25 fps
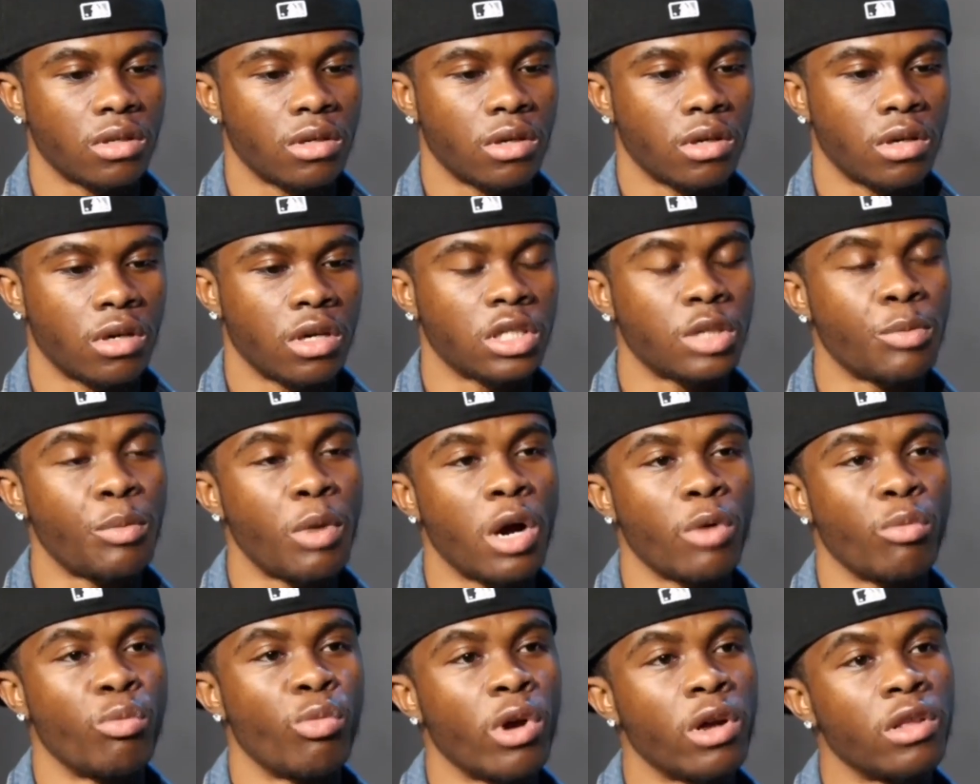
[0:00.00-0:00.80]
because
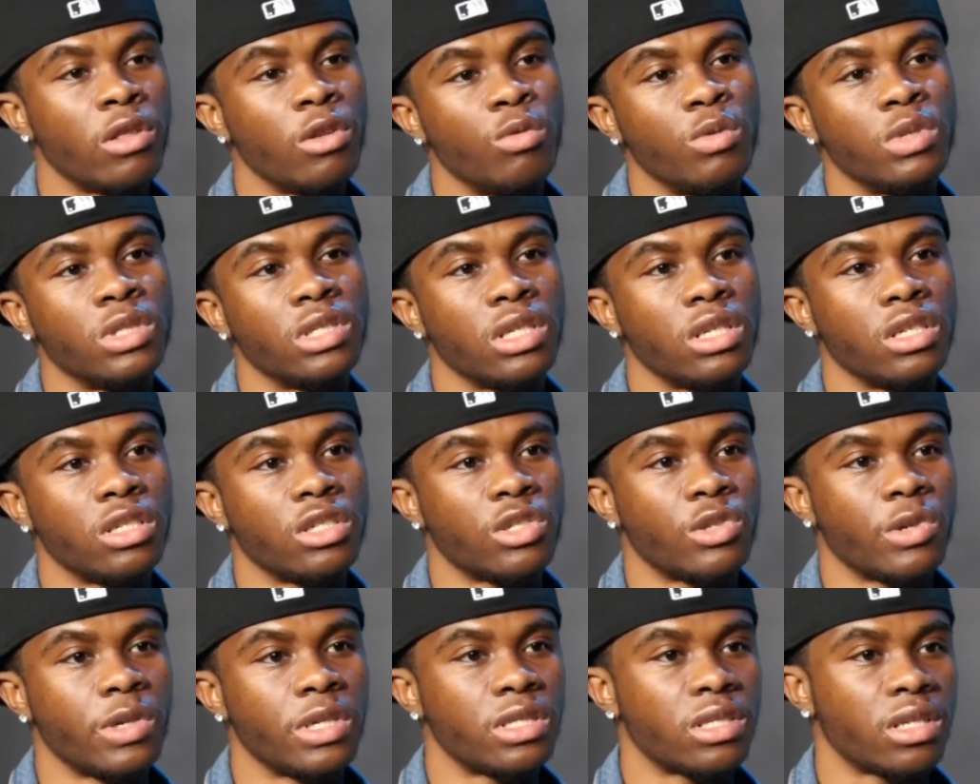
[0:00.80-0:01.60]
my brother was in the
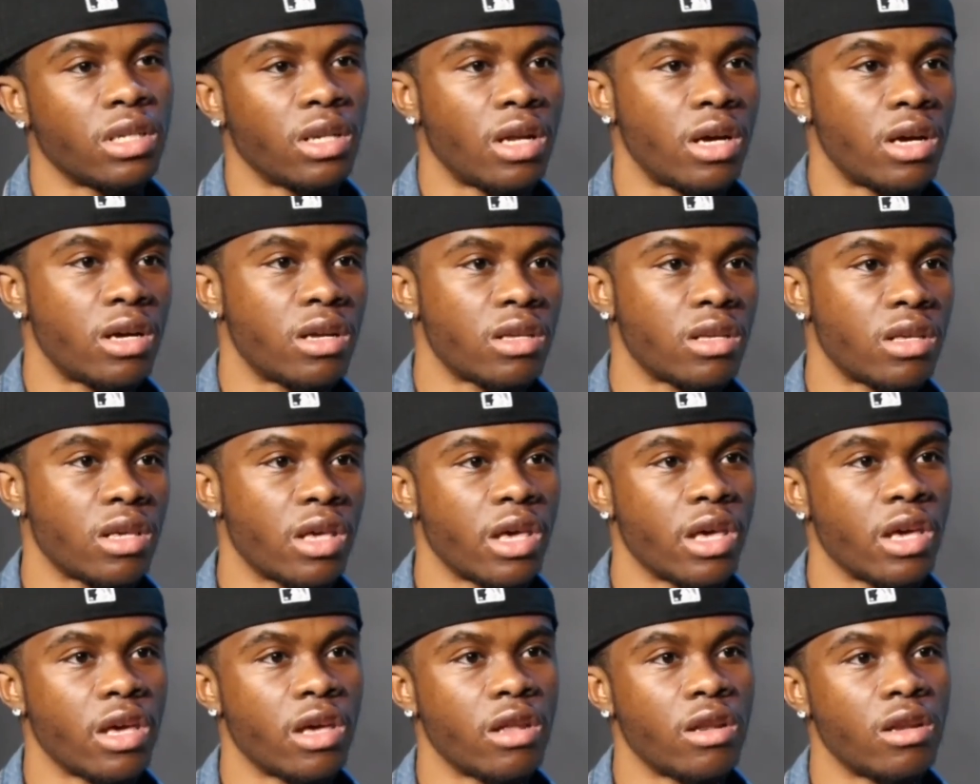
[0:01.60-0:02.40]
streets a lot,
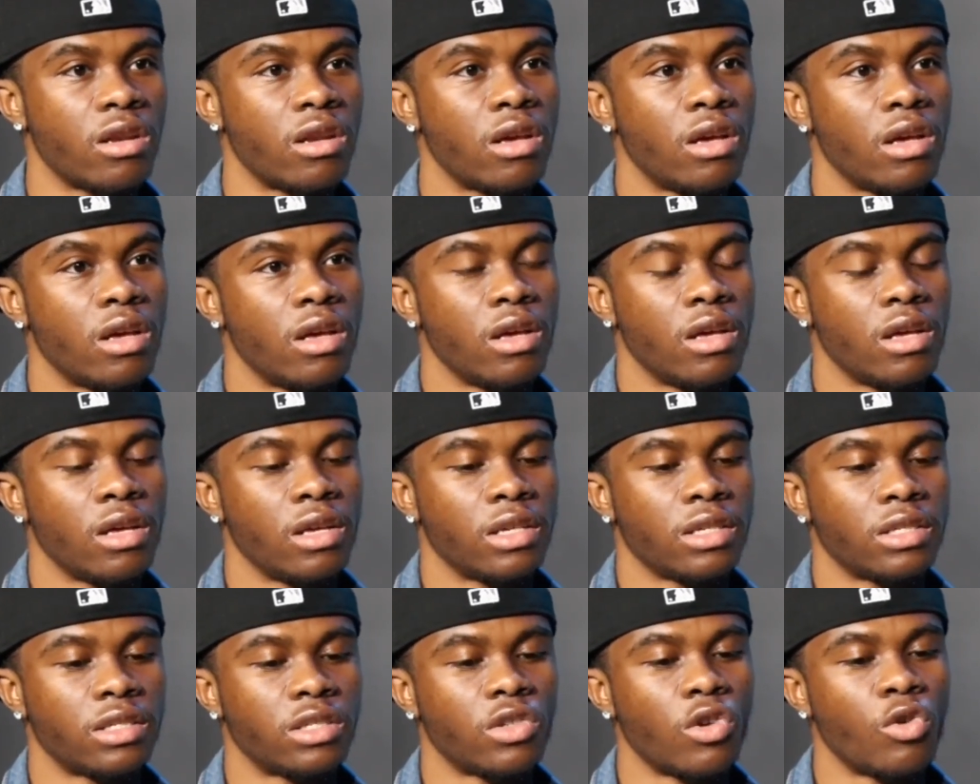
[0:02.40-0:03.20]
and
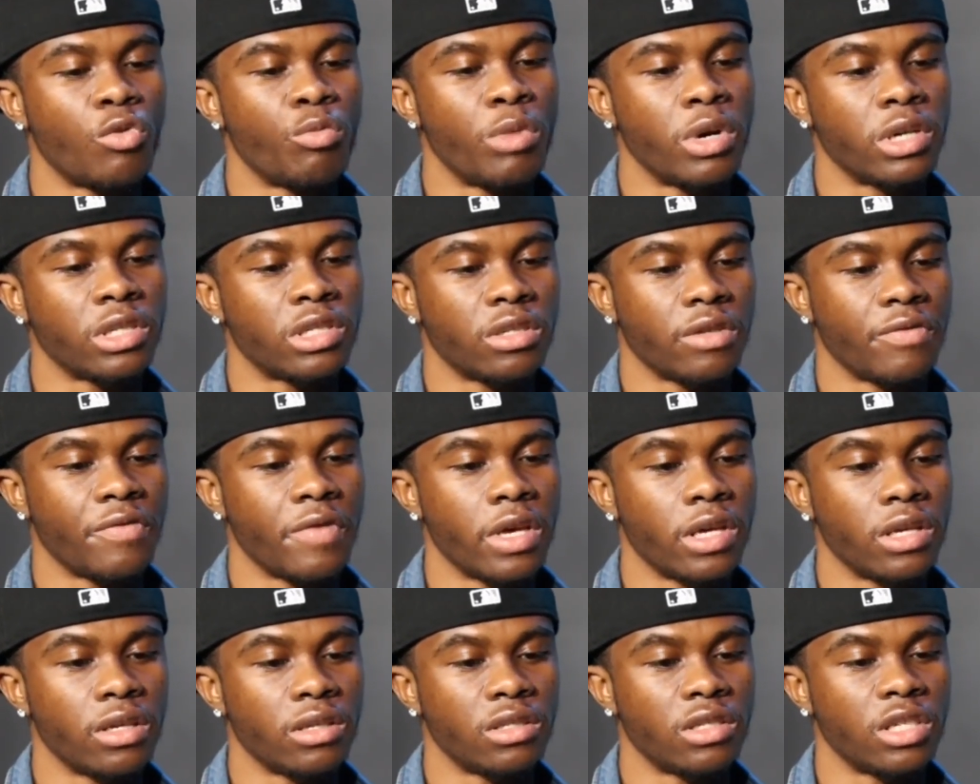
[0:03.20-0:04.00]
so much of
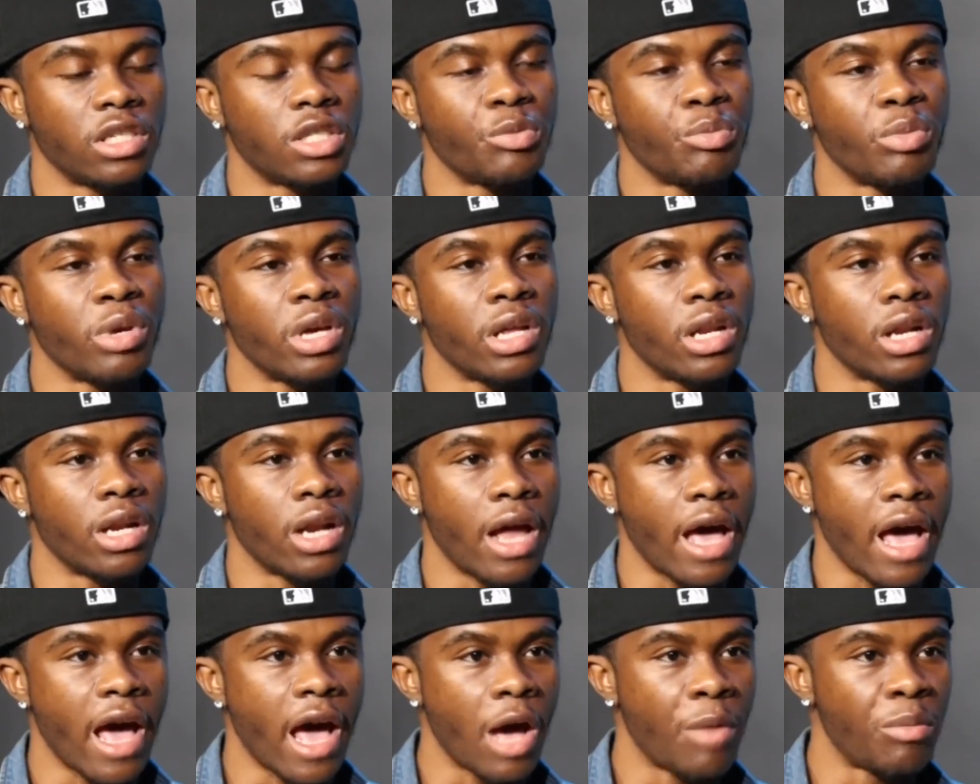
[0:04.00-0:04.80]
it just being in
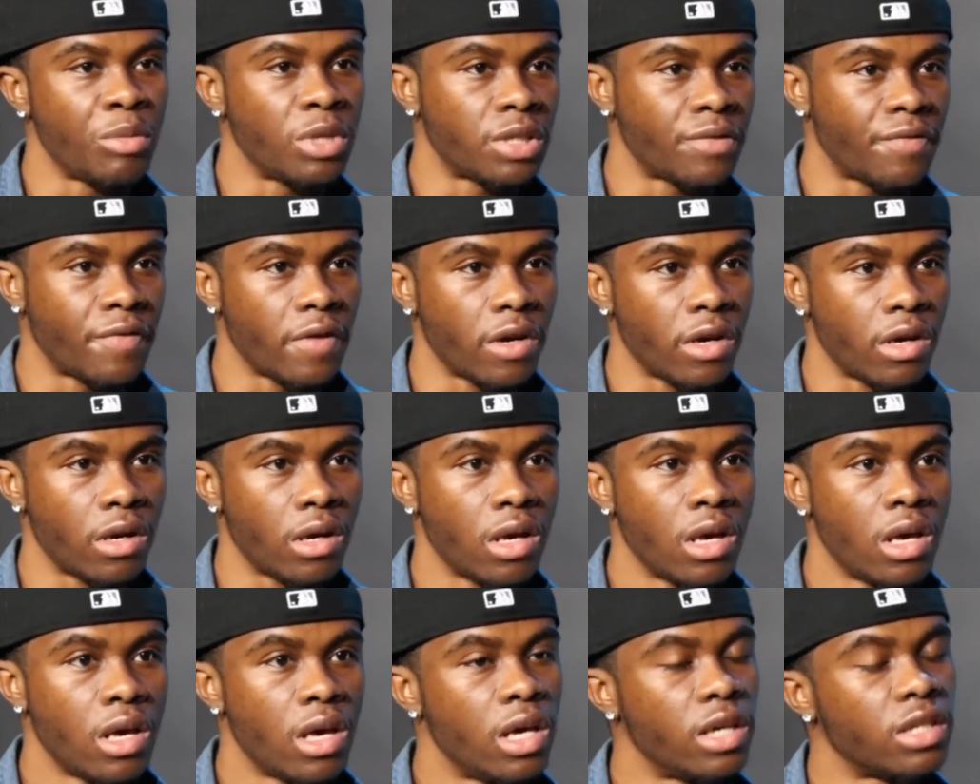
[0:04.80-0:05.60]
the atmosphere,
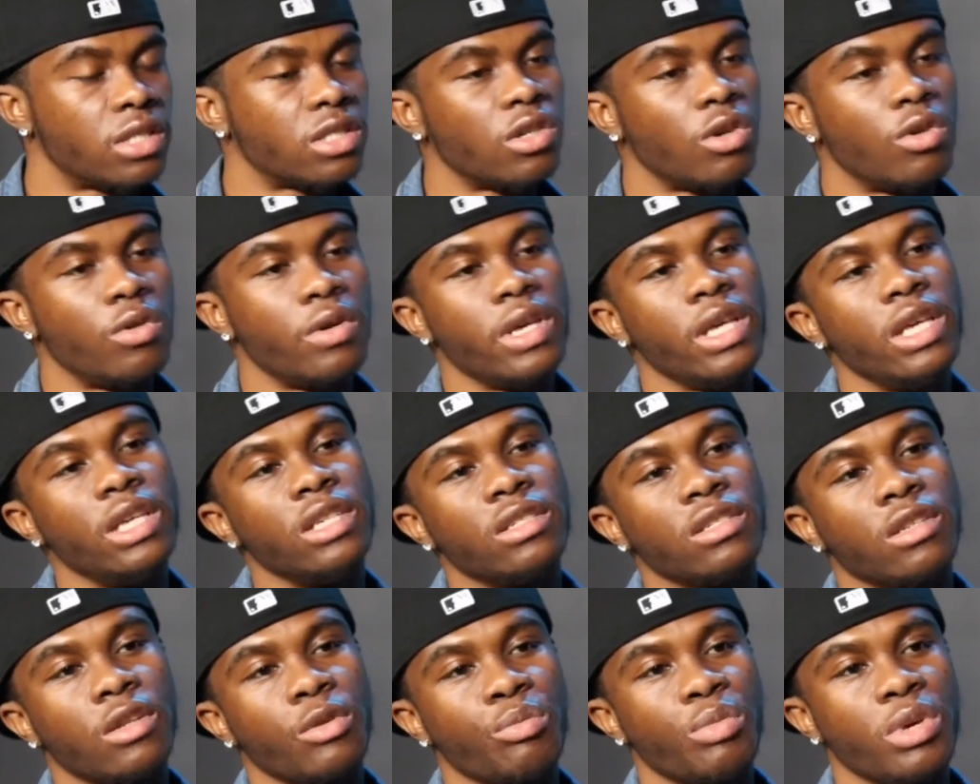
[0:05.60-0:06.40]
it's so
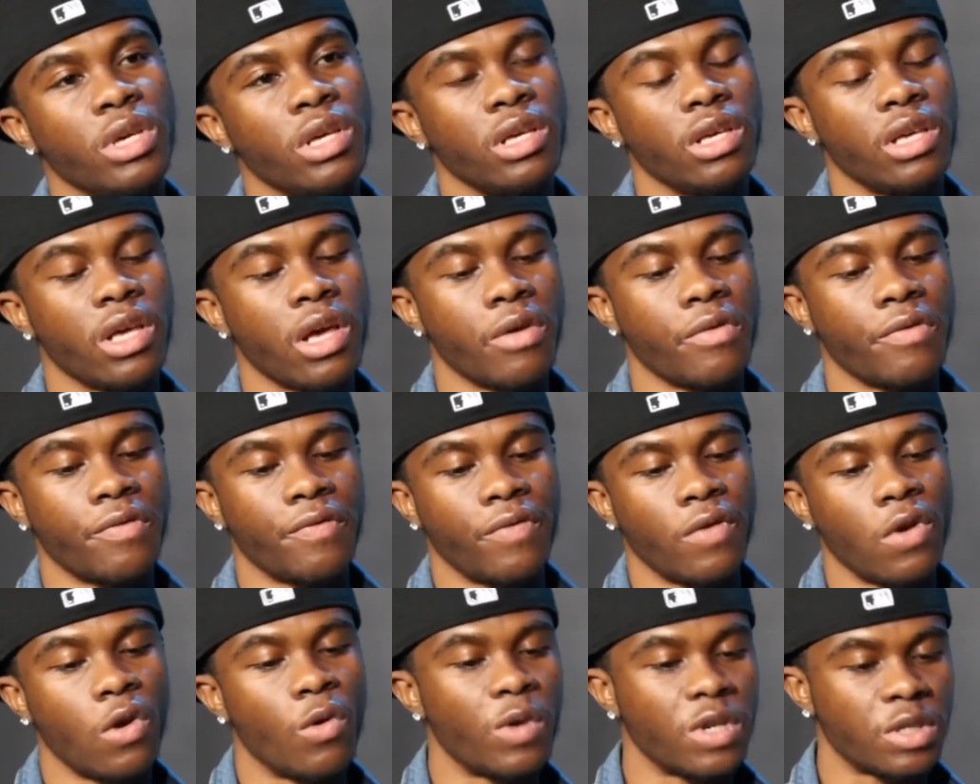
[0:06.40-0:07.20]
easy to be
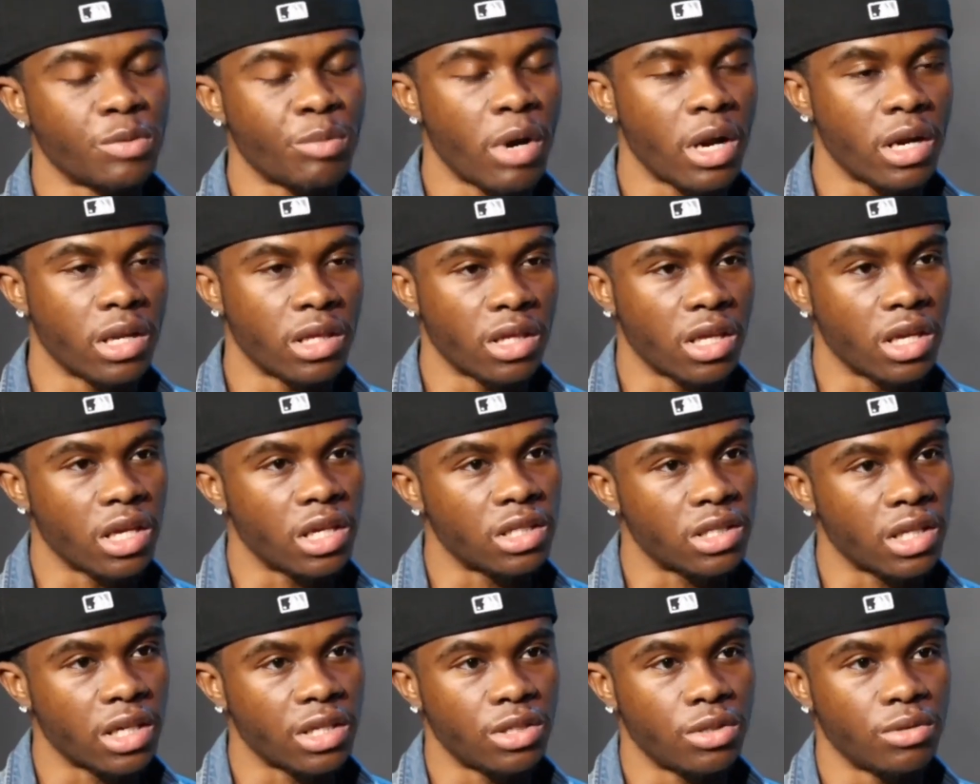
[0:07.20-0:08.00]
influenced by the
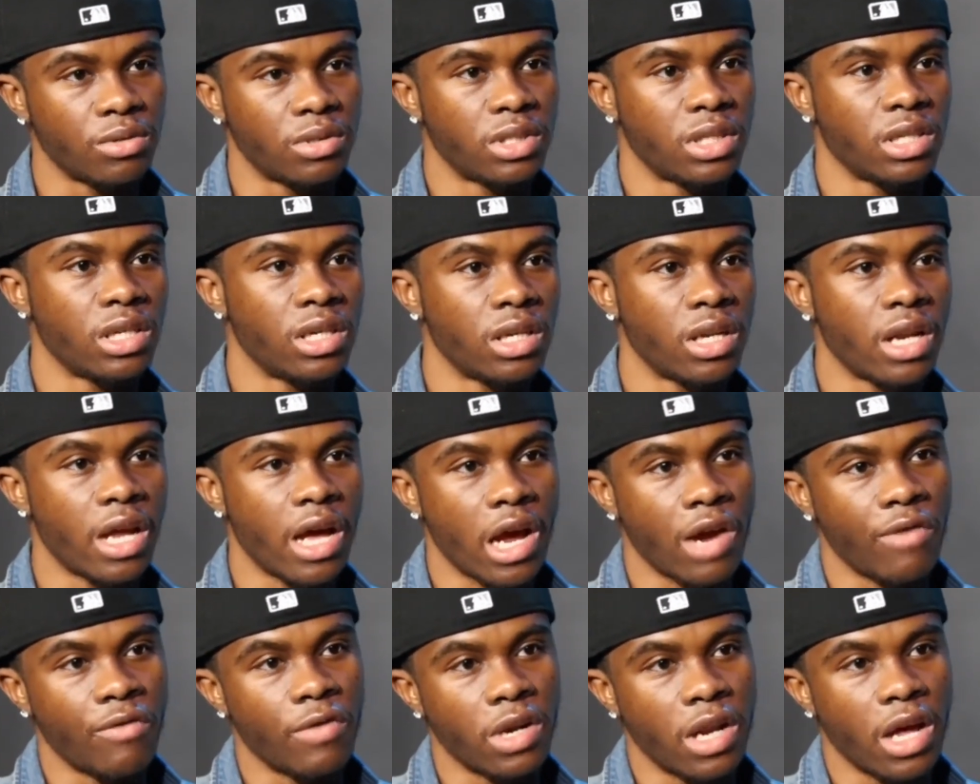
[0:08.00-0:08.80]
things that you see in the
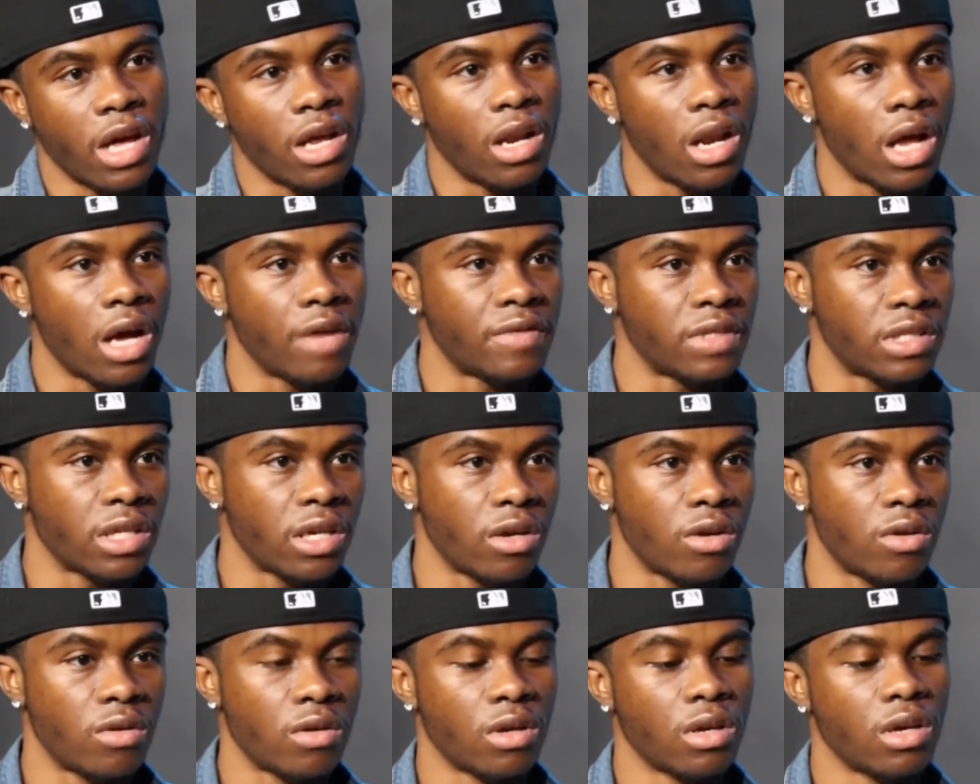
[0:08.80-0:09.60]
everyday
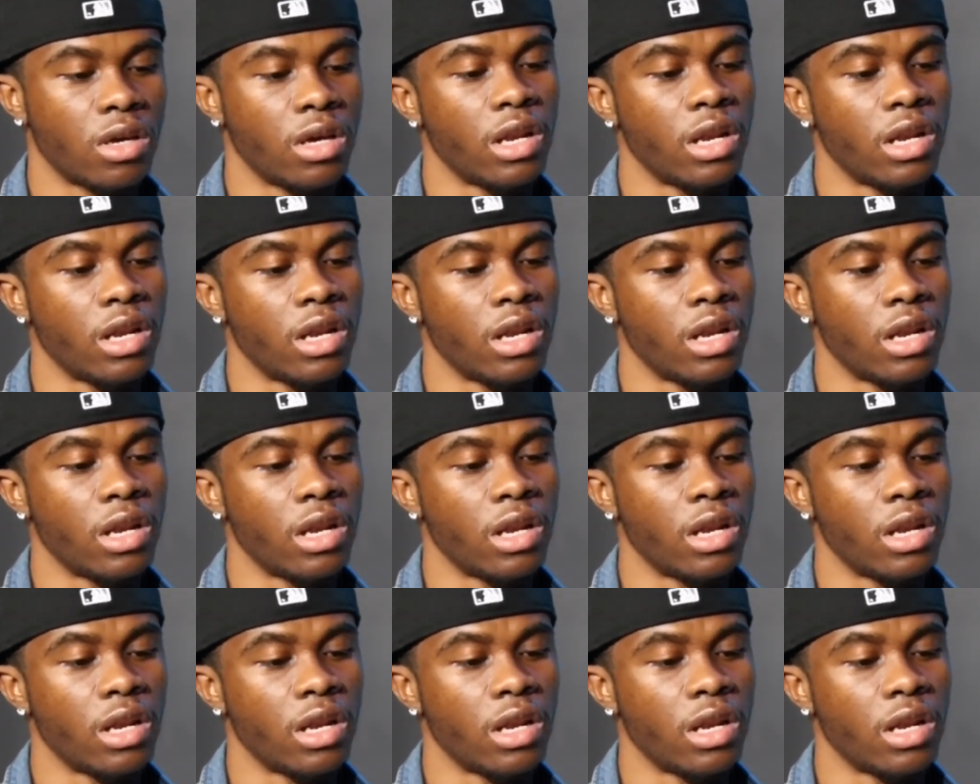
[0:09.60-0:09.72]
lifestyle.